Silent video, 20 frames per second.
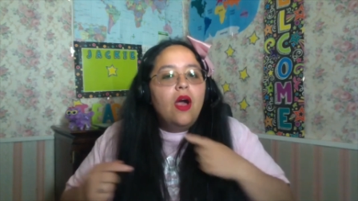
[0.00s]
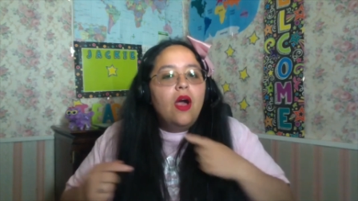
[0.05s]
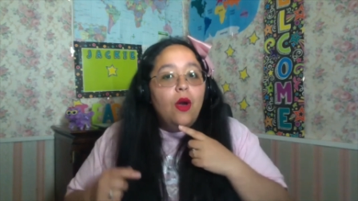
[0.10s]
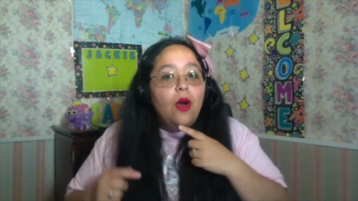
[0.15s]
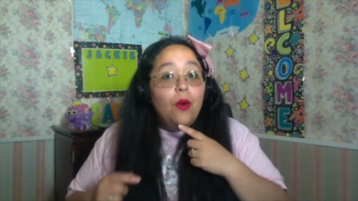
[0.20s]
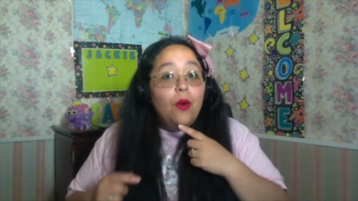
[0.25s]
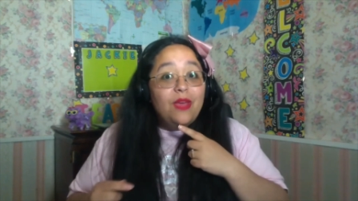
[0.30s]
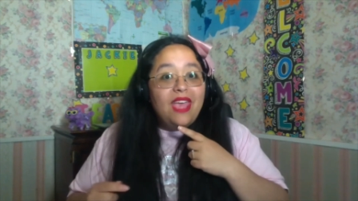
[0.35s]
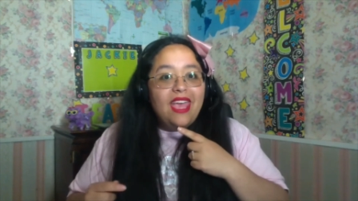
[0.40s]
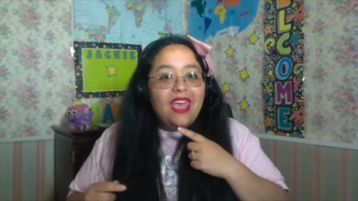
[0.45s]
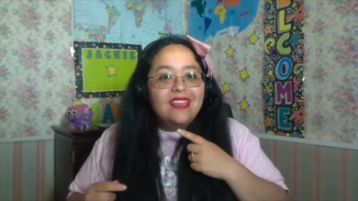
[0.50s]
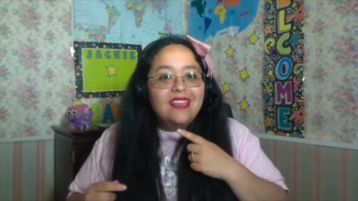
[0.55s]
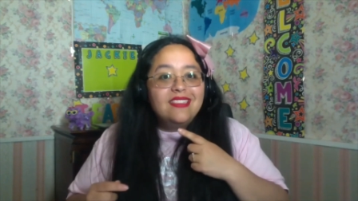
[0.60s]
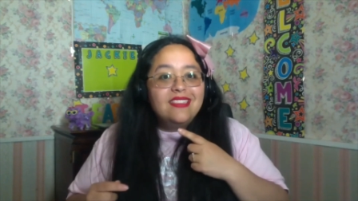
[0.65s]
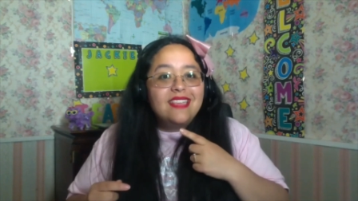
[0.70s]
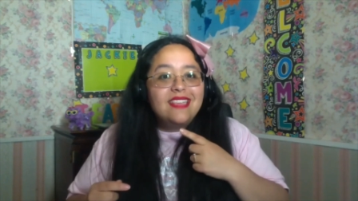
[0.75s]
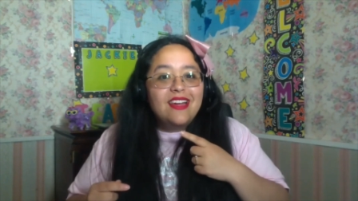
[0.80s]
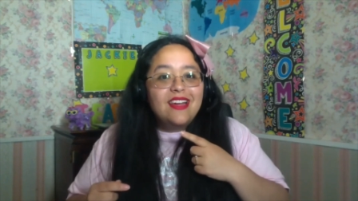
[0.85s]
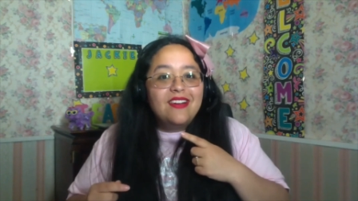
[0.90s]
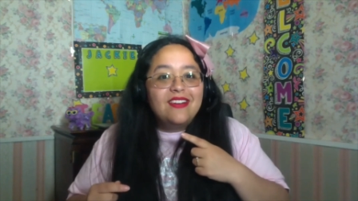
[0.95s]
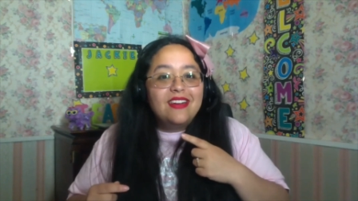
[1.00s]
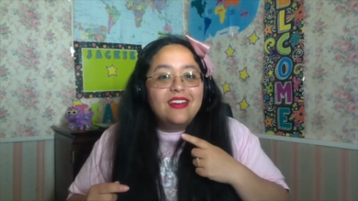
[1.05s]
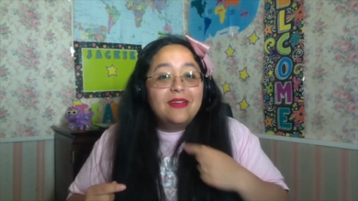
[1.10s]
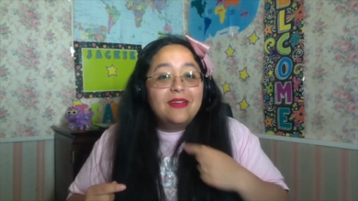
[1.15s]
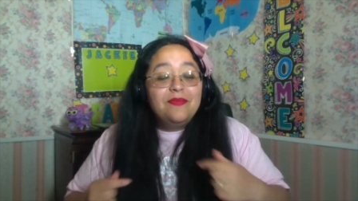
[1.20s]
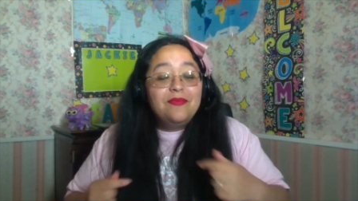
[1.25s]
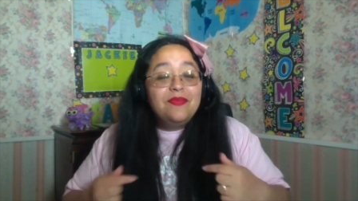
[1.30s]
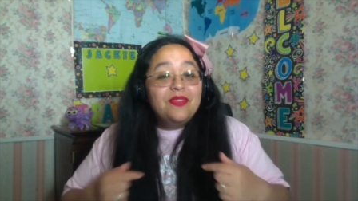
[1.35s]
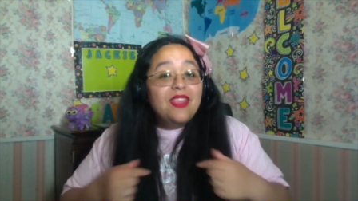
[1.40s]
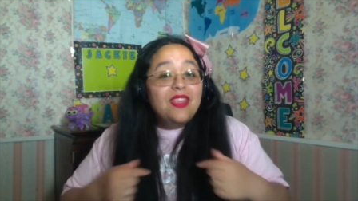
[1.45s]
Okay, Sarah,
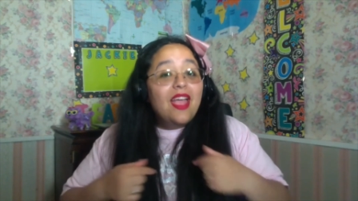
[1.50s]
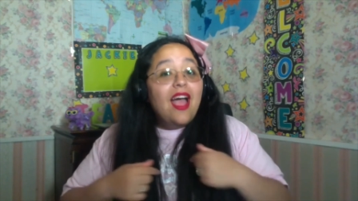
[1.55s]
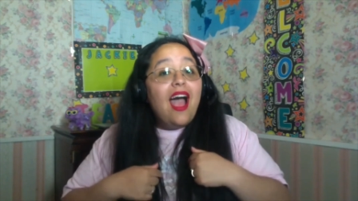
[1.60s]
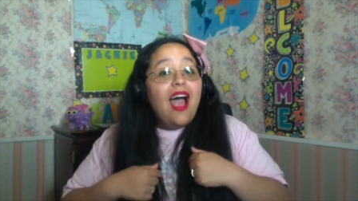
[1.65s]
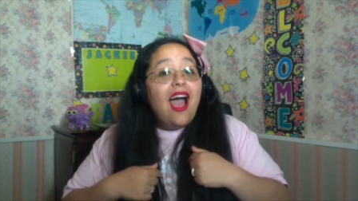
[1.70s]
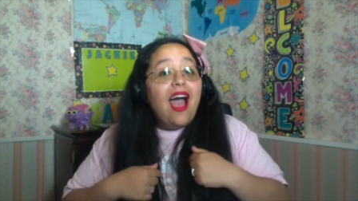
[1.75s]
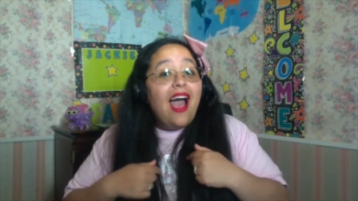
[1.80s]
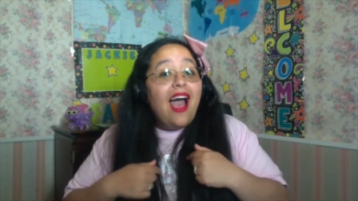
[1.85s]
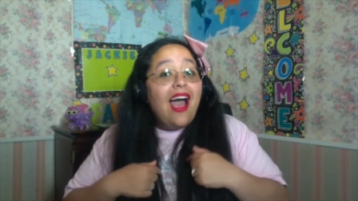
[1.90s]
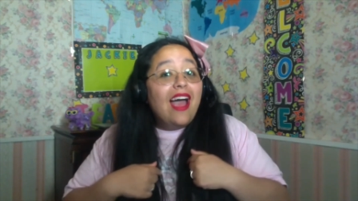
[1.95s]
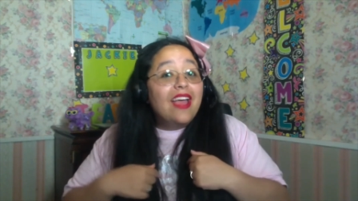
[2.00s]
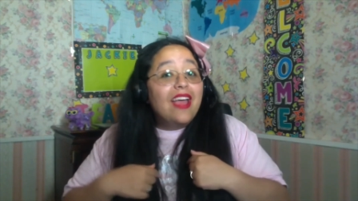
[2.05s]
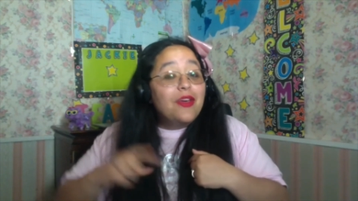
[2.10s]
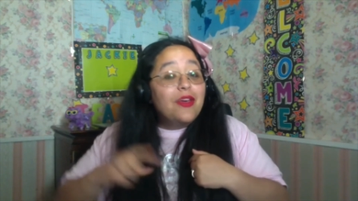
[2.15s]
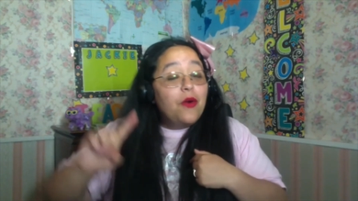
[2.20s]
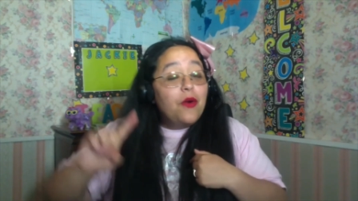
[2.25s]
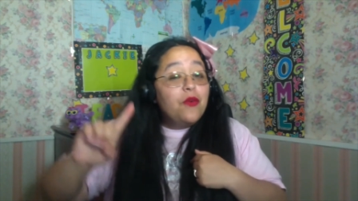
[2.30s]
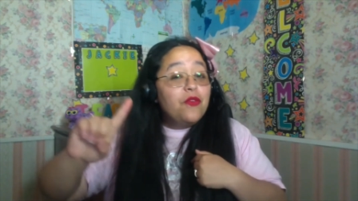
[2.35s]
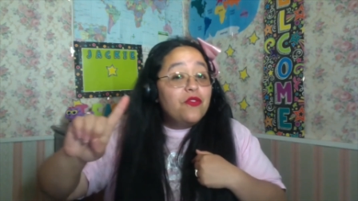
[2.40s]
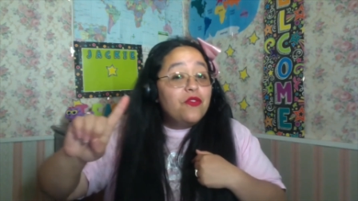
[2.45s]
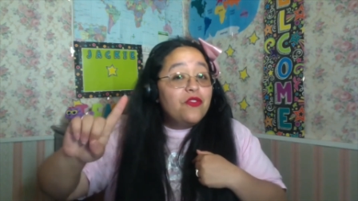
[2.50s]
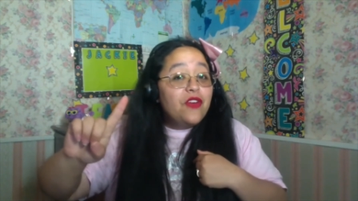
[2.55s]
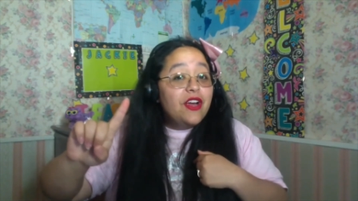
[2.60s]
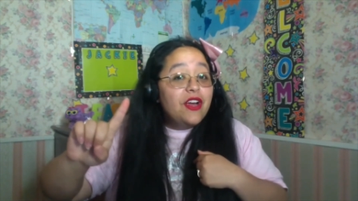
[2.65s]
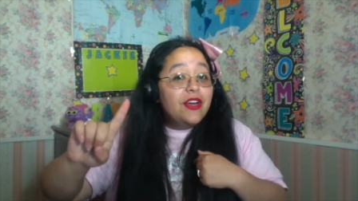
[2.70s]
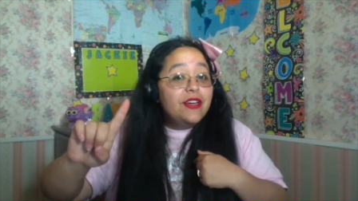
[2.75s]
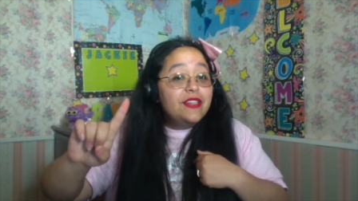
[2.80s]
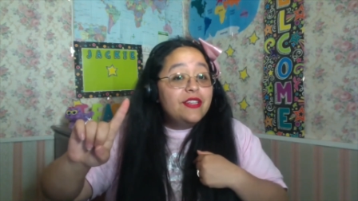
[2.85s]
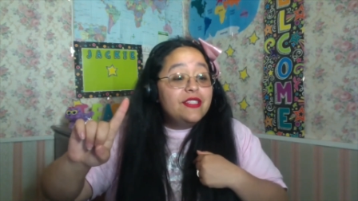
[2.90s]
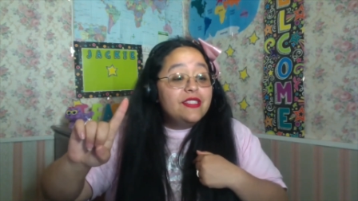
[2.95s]
I go
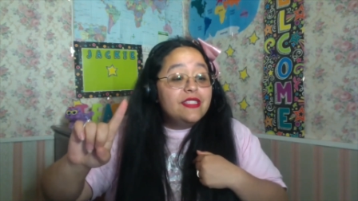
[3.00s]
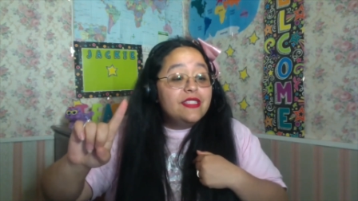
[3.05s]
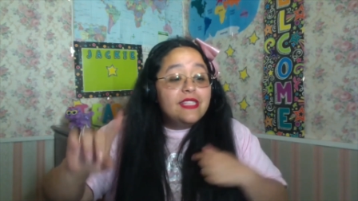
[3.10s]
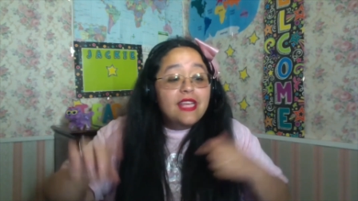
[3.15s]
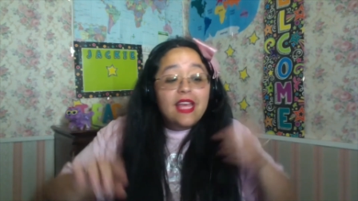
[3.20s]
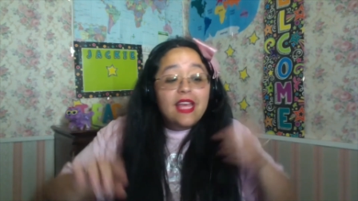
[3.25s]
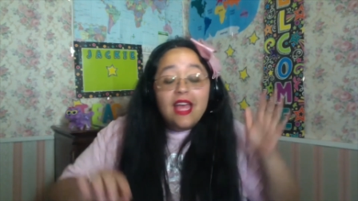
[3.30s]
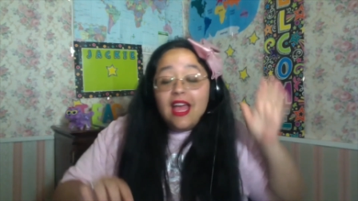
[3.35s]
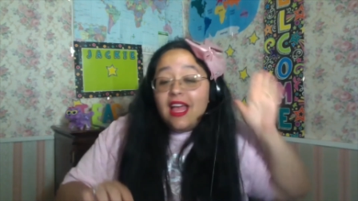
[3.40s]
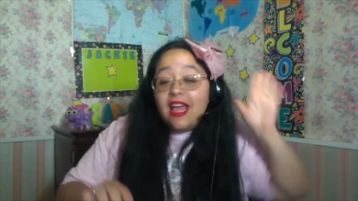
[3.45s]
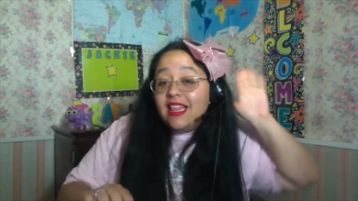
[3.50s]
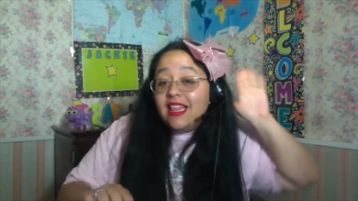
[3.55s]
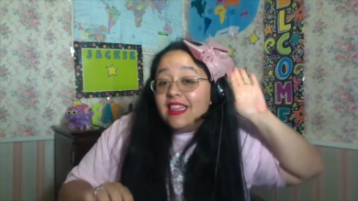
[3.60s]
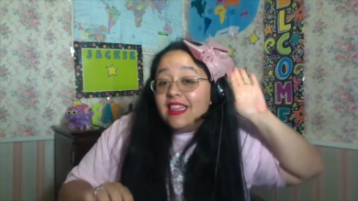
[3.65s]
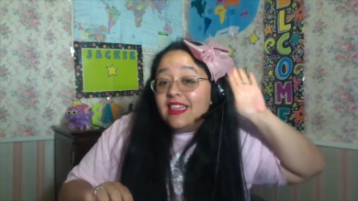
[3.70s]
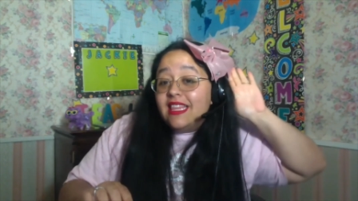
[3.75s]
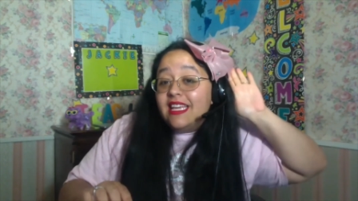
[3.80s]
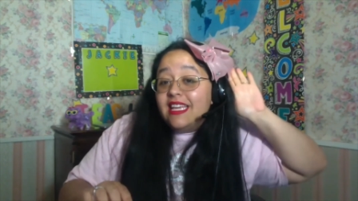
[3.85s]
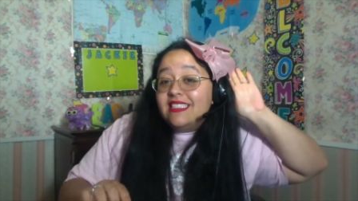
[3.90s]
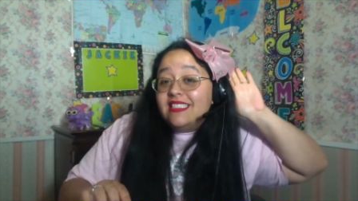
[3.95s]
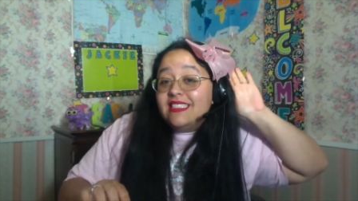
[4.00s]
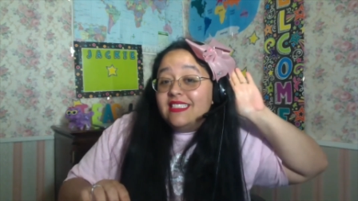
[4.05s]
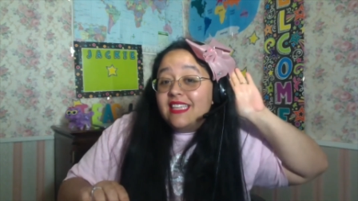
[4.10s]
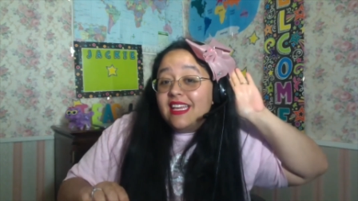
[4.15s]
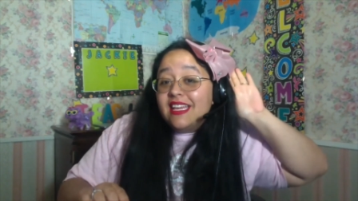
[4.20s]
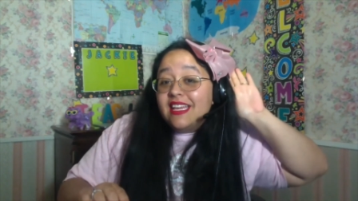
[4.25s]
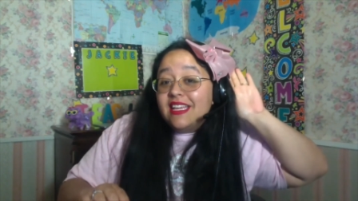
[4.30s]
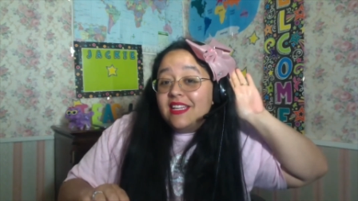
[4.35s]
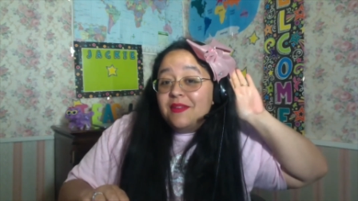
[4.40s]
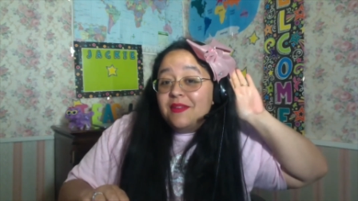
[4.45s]
first.
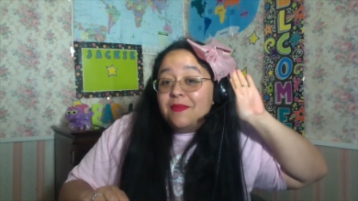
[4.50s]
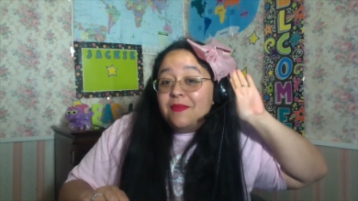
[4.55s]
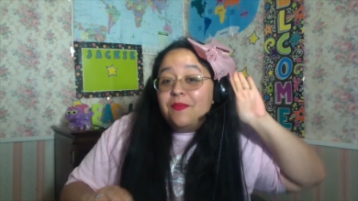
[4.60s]
Listen.